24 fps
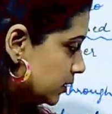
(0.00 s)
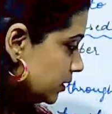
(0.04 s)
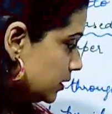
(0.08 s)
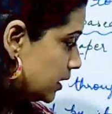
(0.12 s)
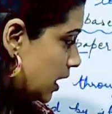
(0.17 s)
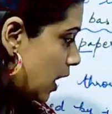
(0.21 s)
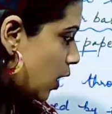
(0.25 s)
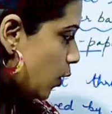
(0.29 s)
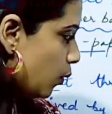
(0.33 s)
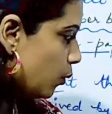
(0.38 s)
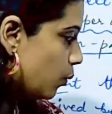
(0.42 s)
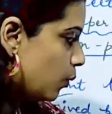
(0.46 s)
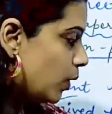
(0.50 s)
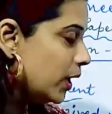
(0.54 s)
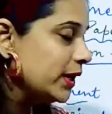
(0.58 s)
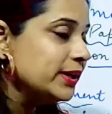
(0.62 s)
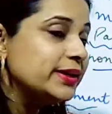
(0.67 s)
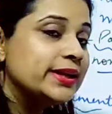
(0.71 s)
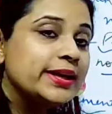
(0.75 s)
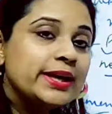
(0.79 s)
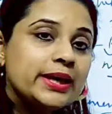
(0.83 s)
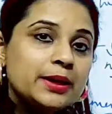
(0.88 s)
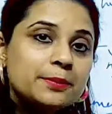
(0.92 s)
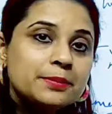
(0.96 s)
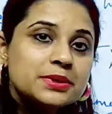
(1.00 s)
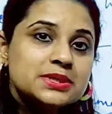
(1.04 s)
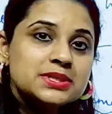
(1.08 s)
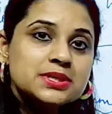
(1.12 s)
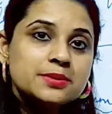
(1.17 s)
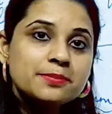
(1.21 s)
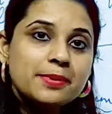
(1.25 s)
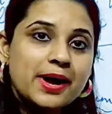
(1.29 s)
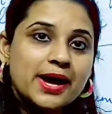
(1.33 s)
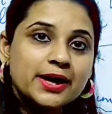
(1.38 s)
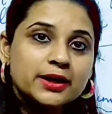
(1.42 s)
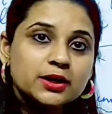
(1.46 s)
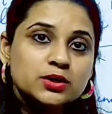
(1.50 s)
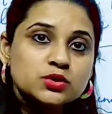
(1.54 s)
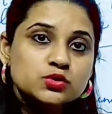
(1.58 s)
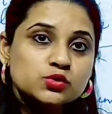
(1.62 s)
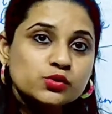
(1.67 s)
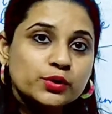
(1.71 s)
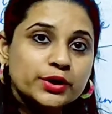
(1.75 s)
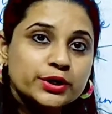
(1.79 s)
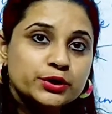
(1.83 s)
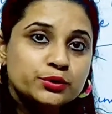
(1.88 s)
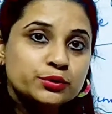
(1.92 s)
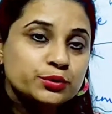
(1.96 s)
Now what the ABC bank is
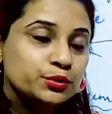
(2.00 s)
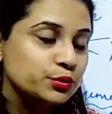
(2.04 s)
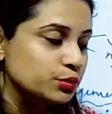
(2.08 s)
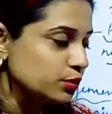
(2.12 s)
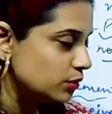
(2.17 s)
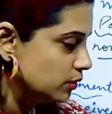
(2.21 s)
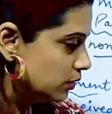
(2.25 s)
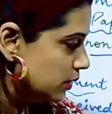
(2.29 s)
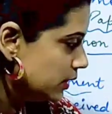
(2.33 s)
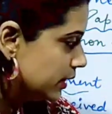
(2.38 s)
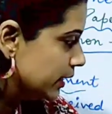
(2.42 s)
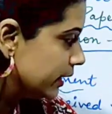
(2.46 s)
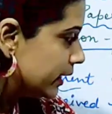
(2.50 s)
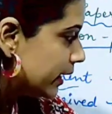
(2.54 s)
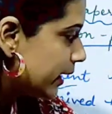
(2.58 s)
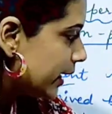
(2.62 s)
going to do?